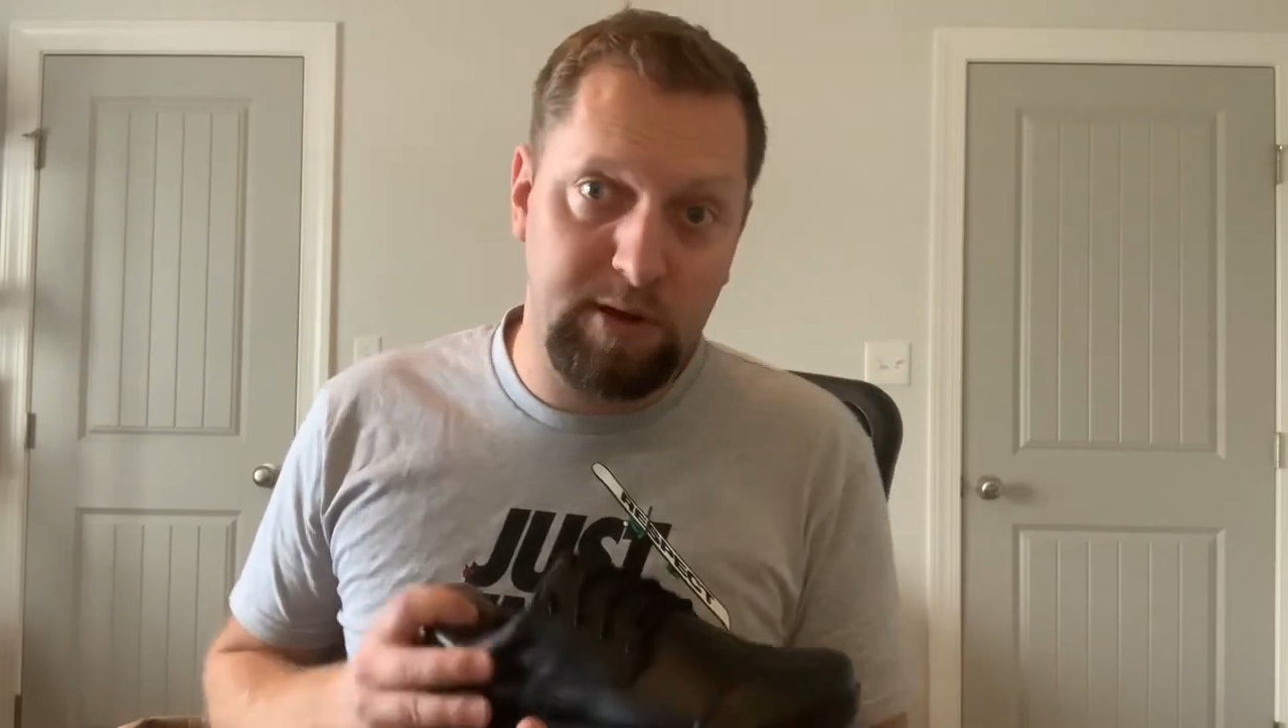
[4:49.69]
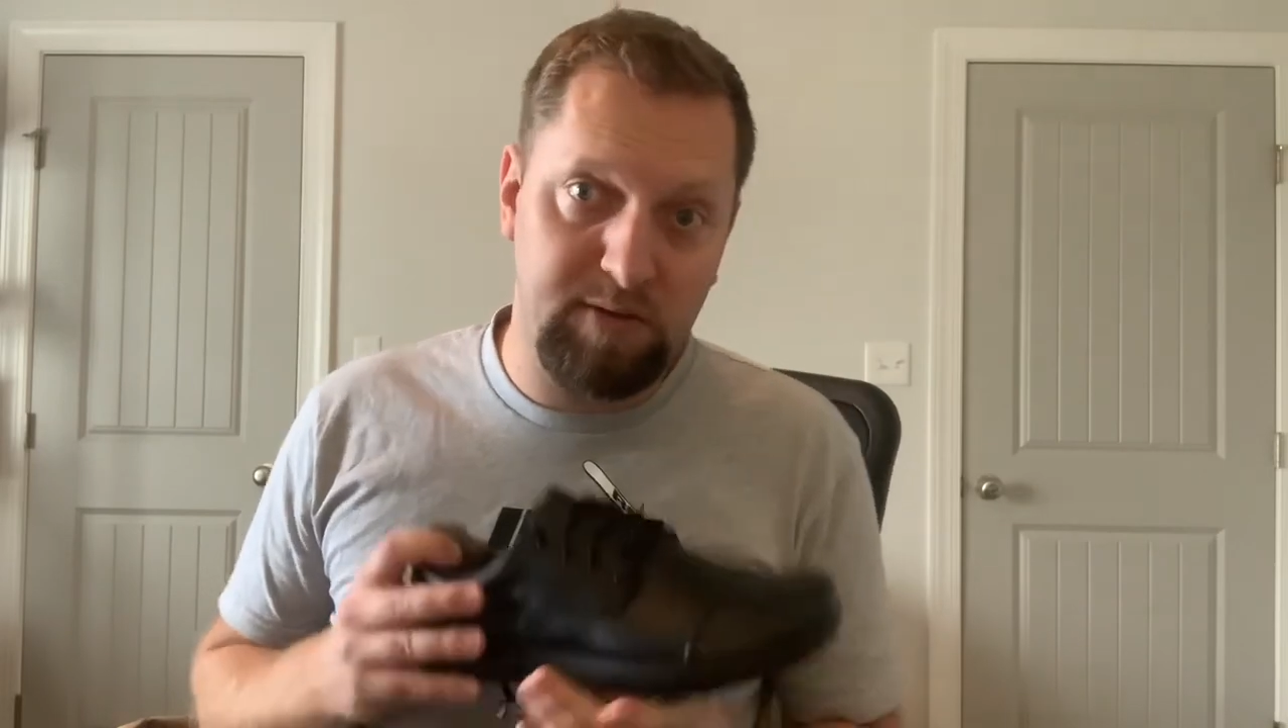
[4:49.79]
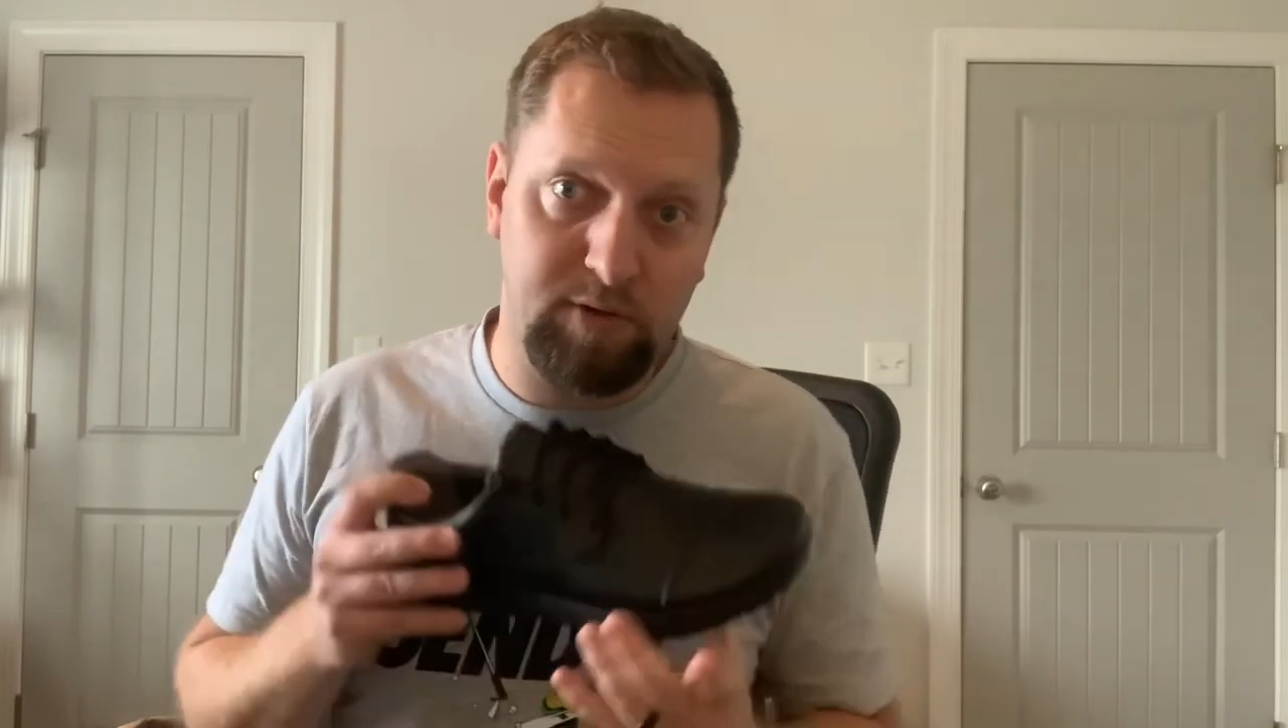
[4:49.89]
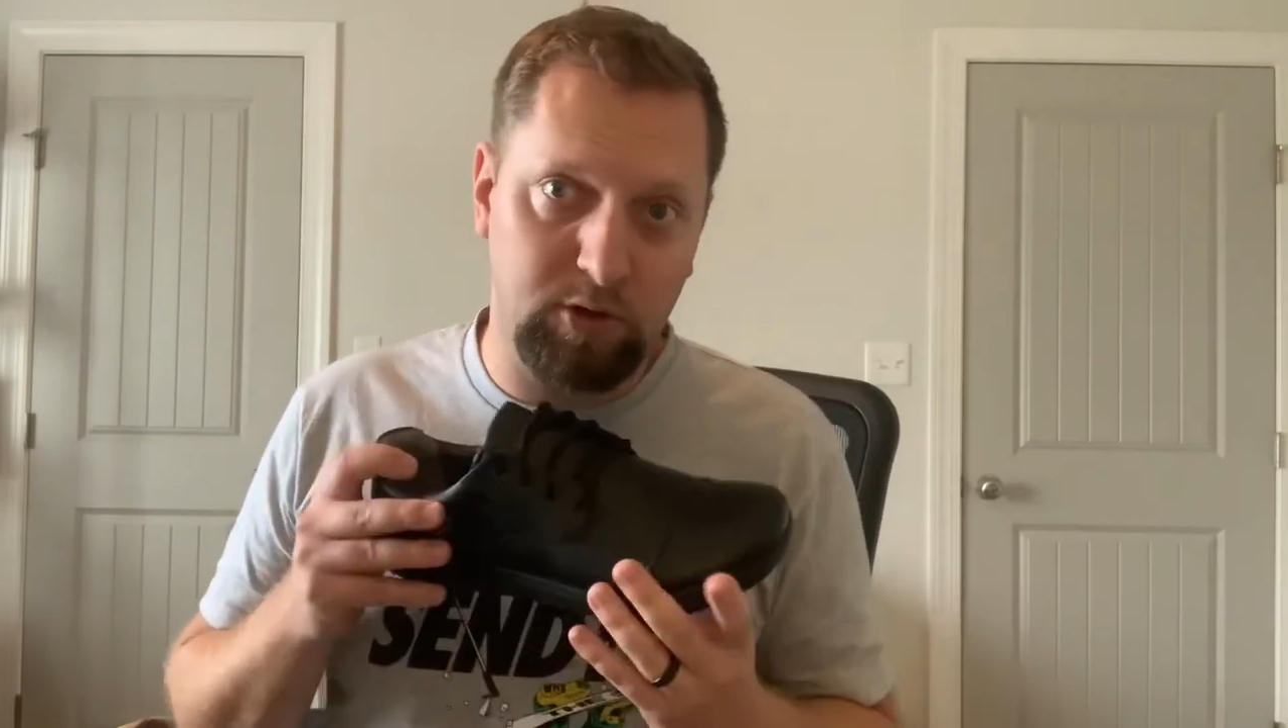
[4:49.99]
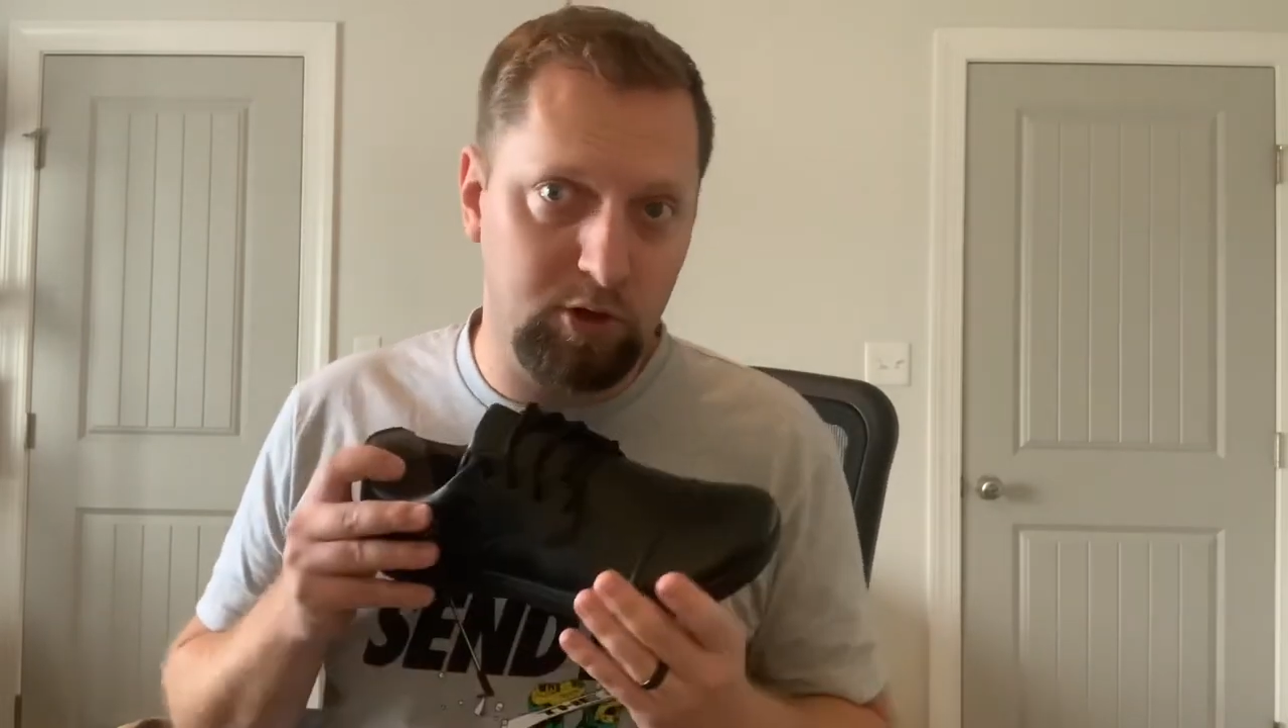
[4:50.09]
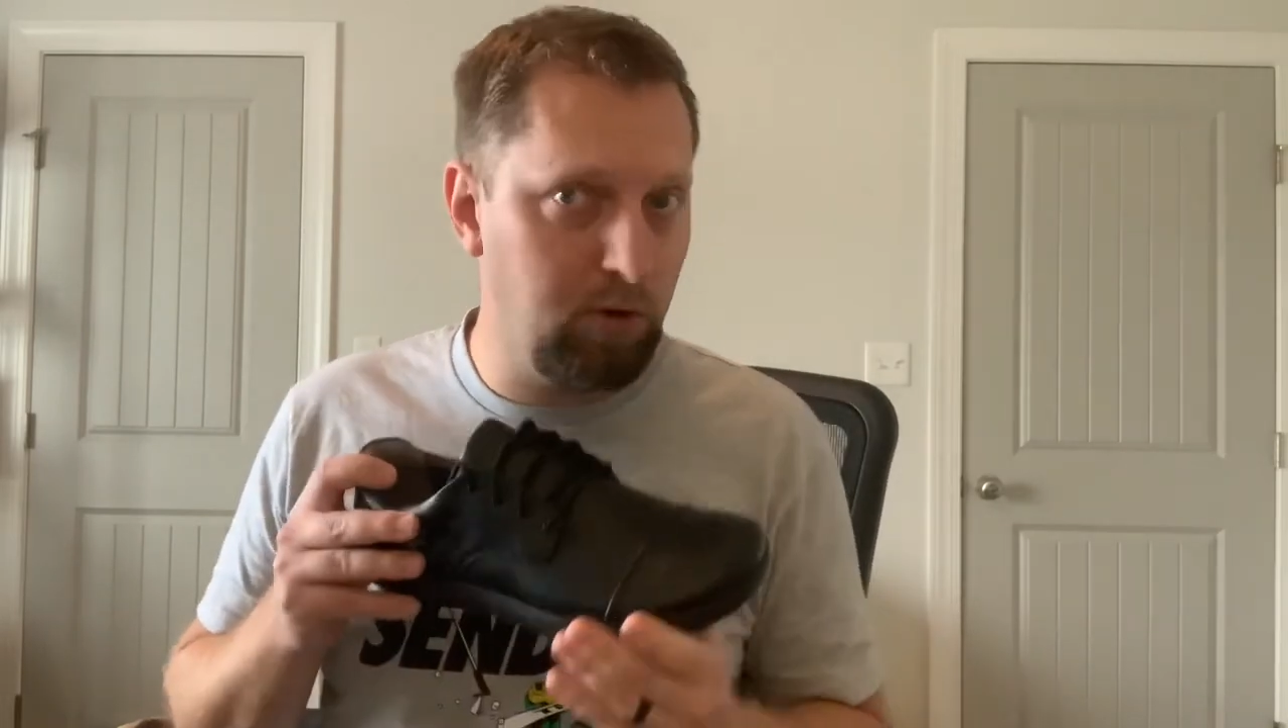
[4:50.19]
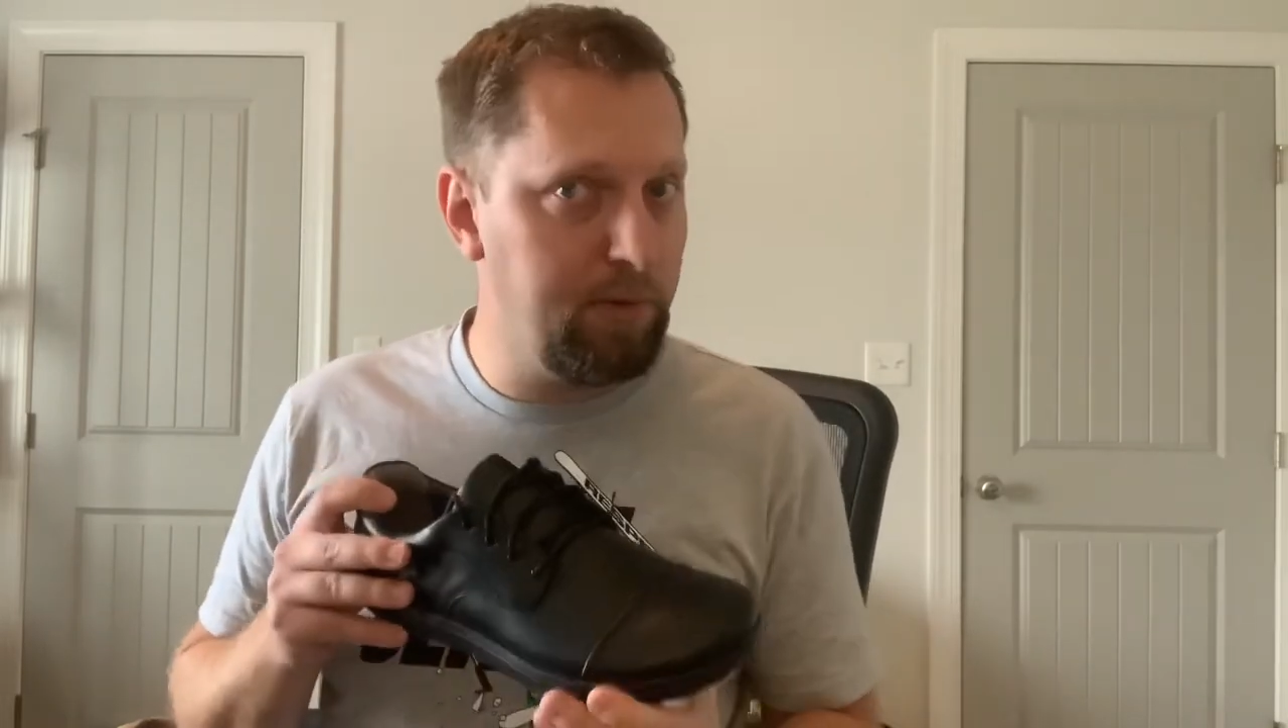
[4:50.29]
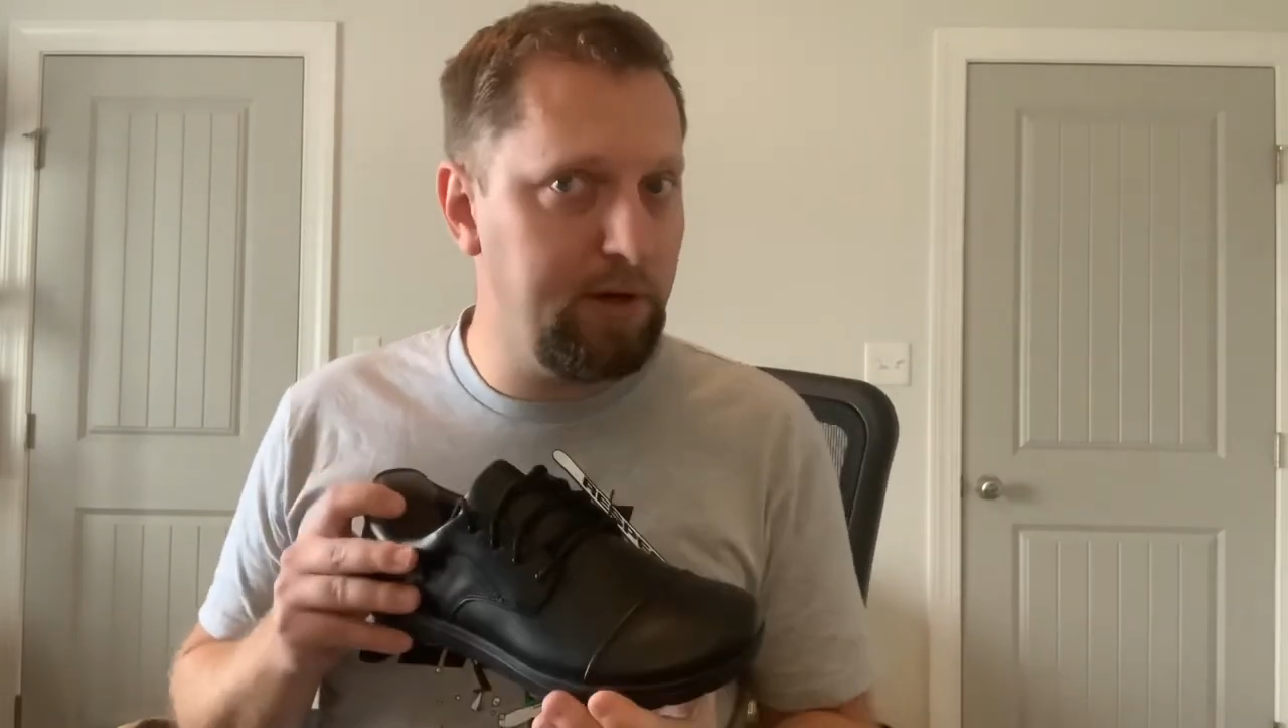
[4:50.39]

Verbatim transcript: even a little bit